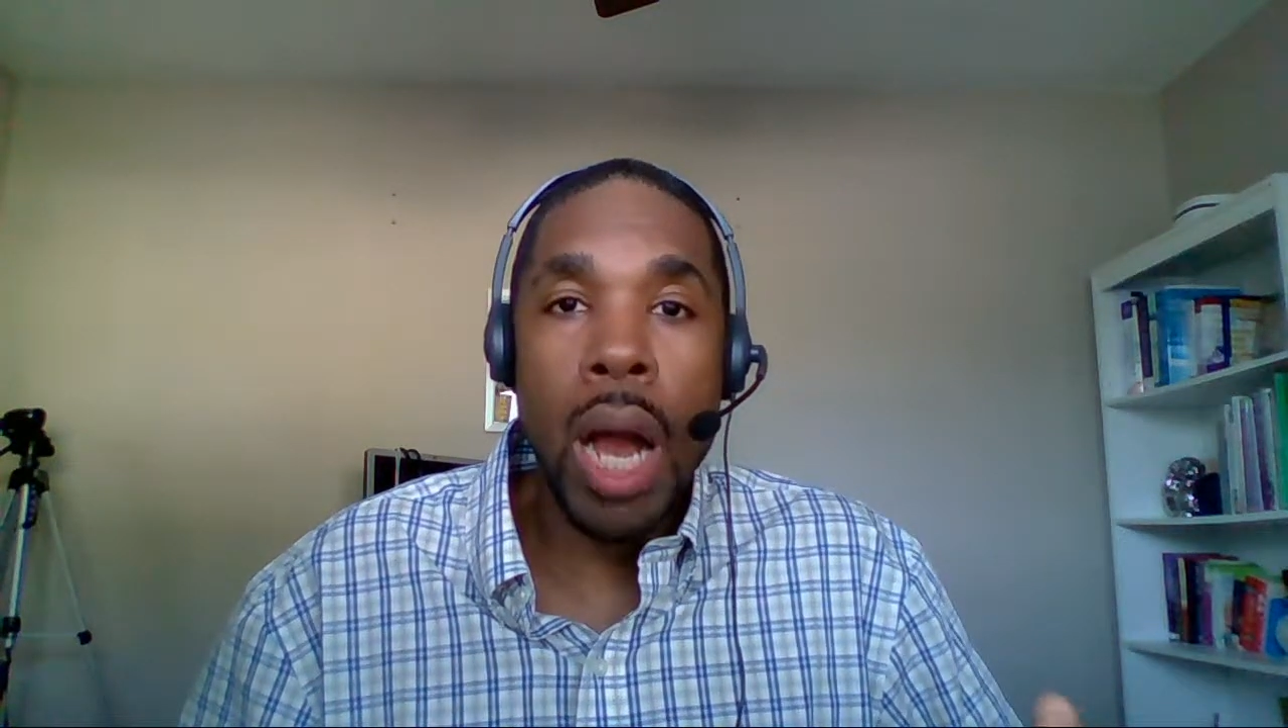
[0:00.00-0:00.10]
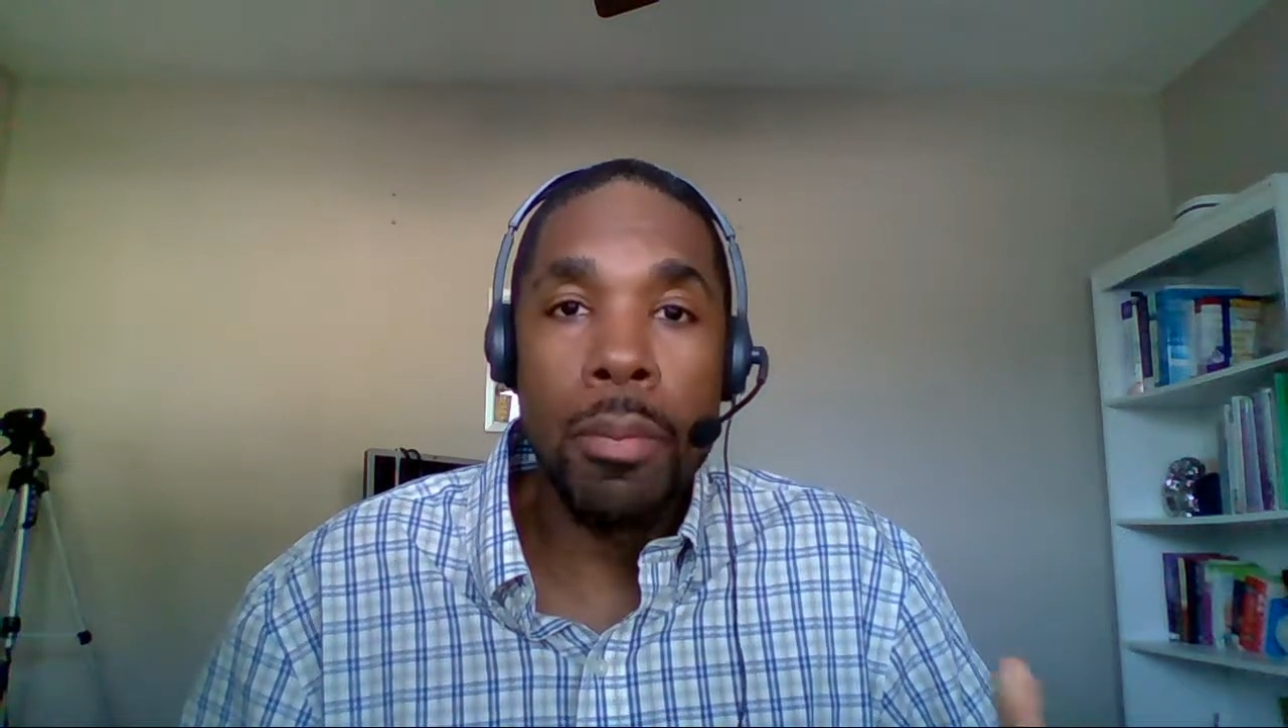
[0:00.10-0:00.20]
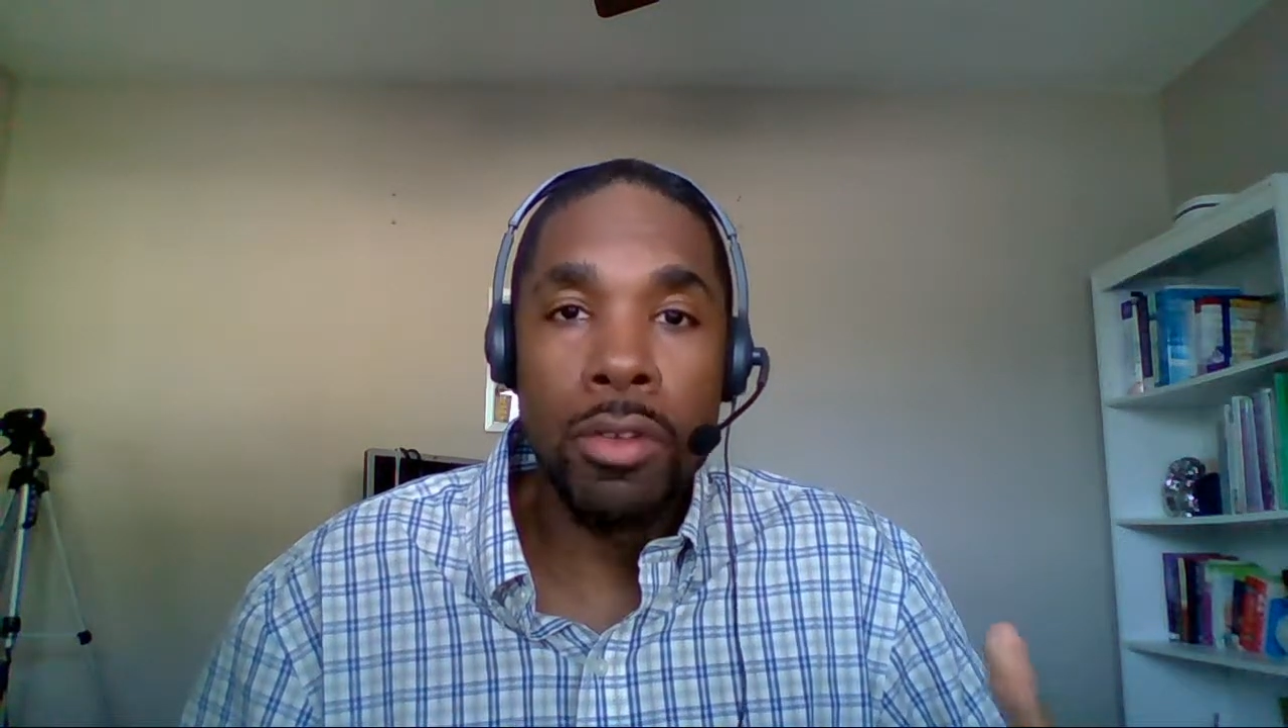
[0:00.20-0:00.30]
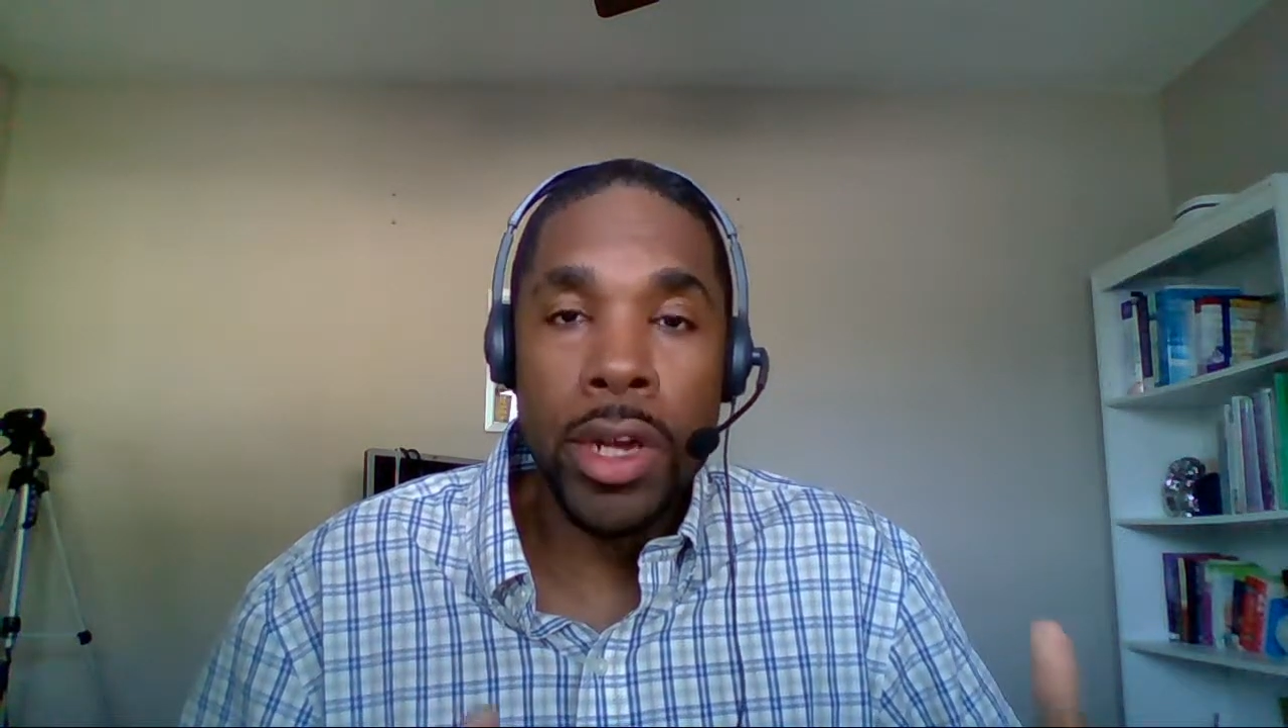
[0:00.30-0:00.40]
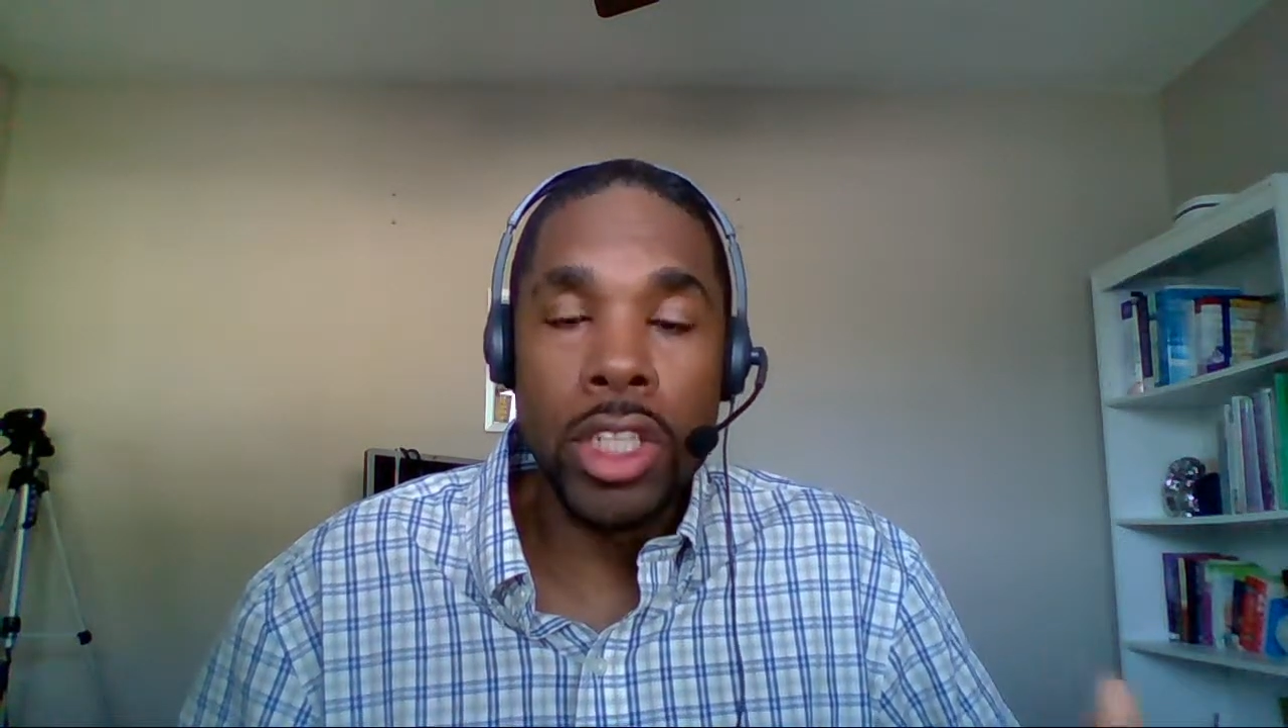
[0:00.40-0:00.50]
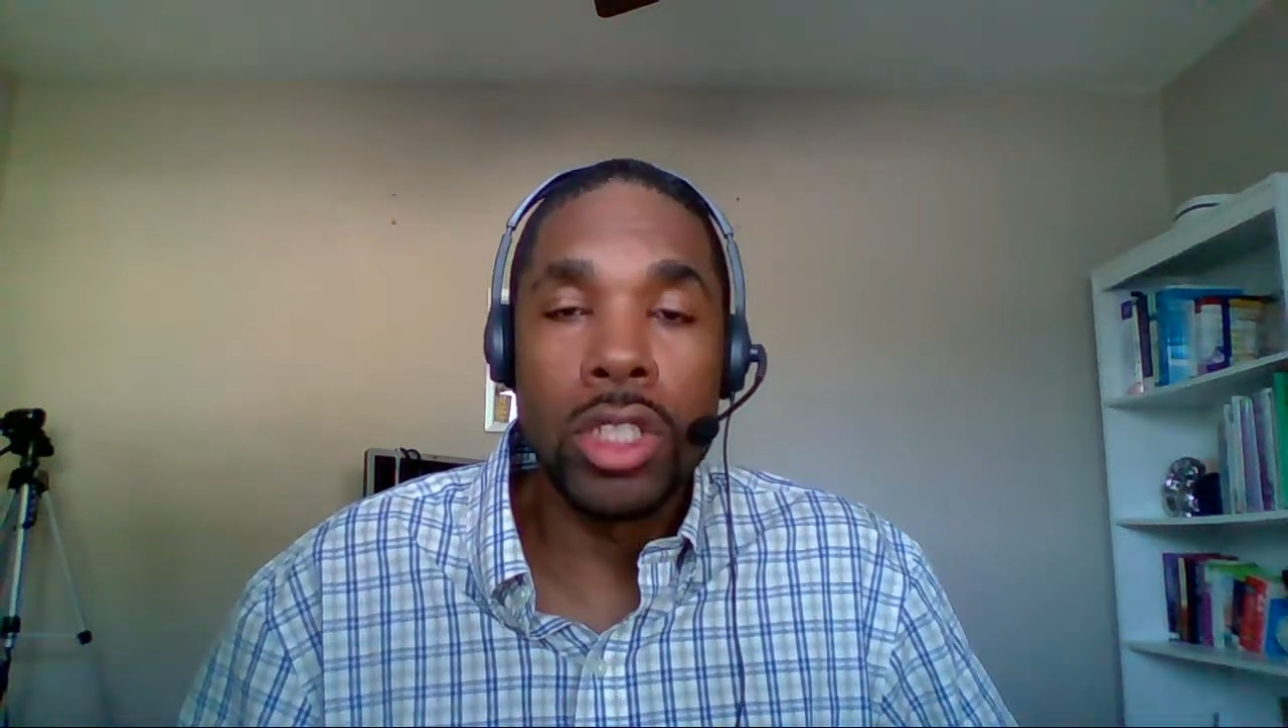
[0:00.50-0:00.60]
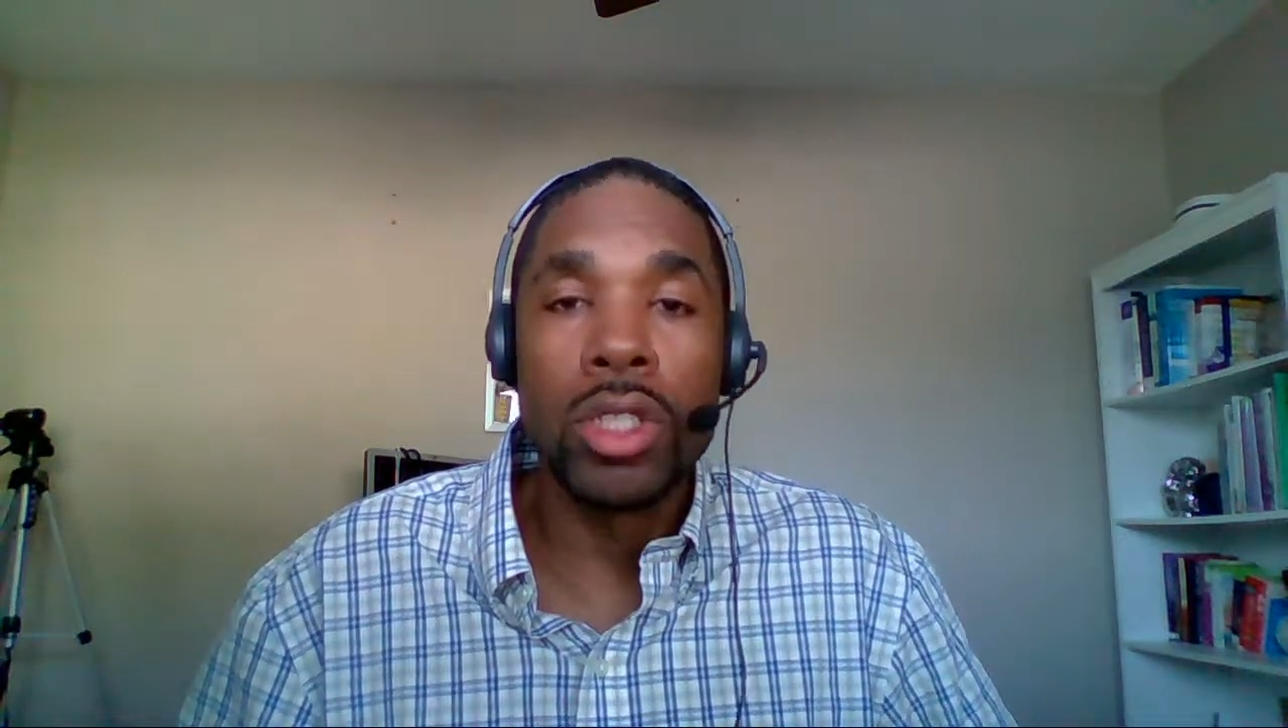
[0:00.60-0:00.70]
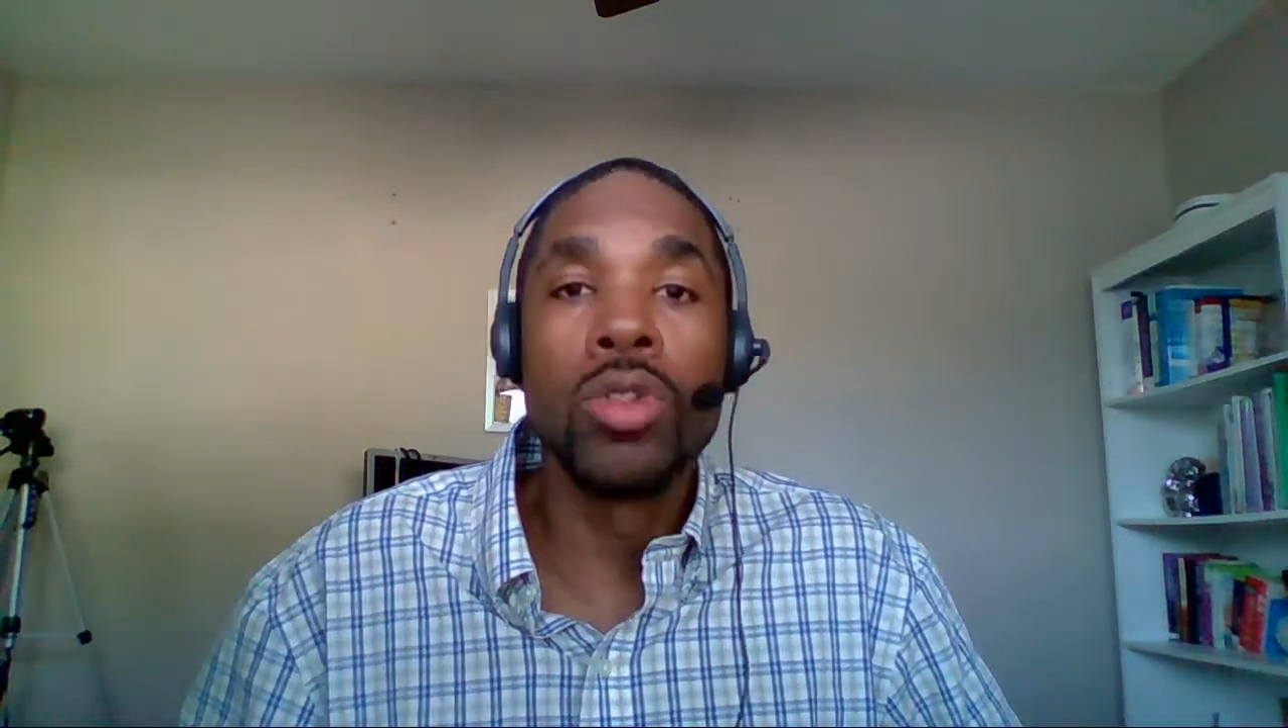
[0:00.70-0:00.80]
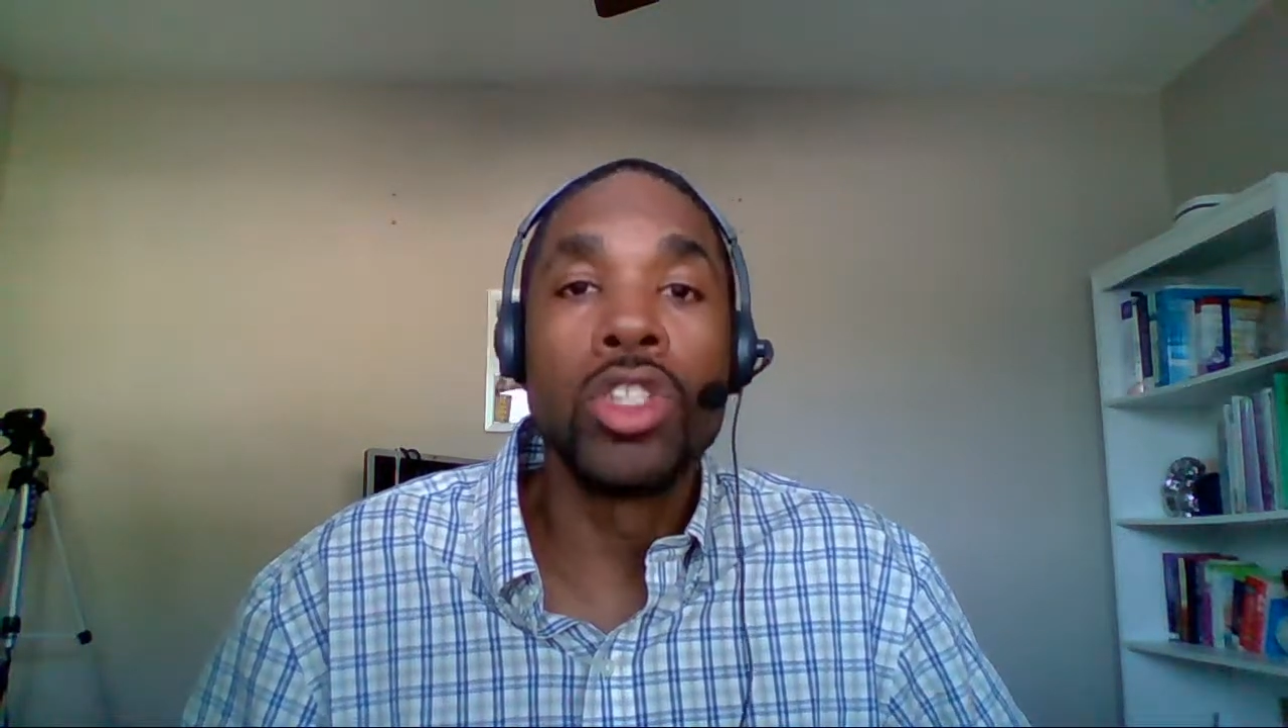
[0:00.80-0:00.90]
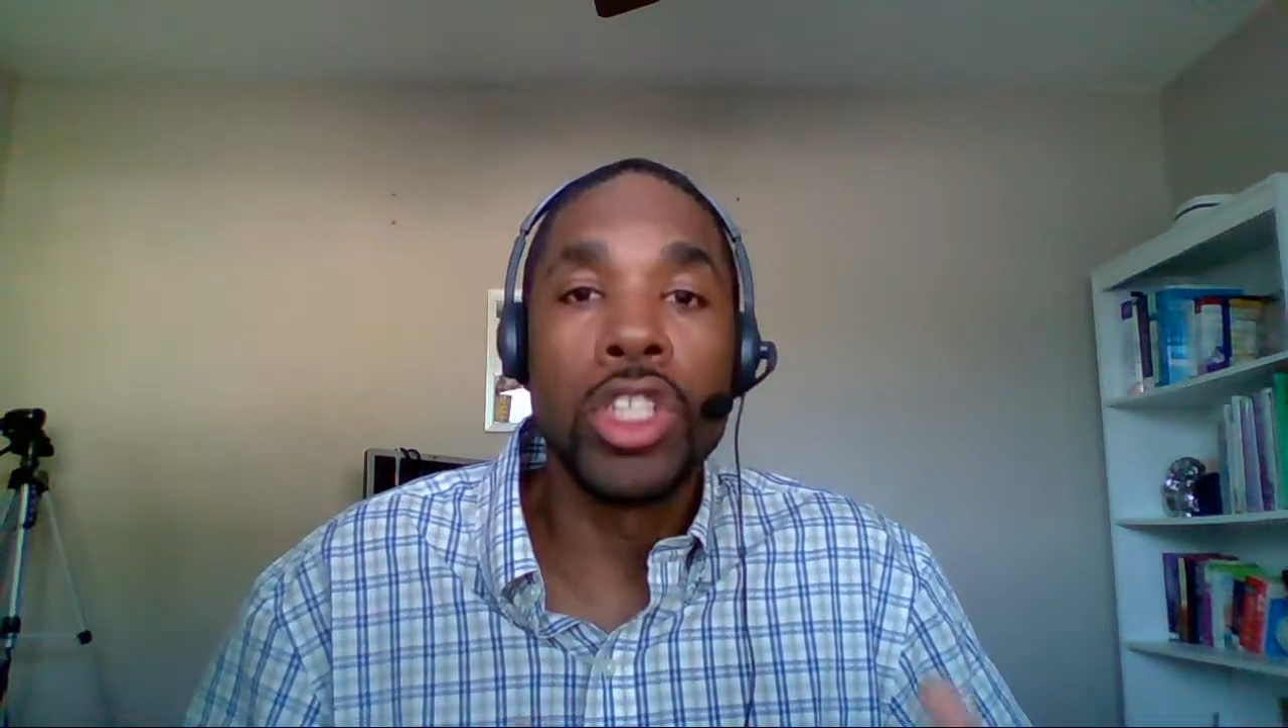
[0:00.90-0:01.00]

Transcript: operational,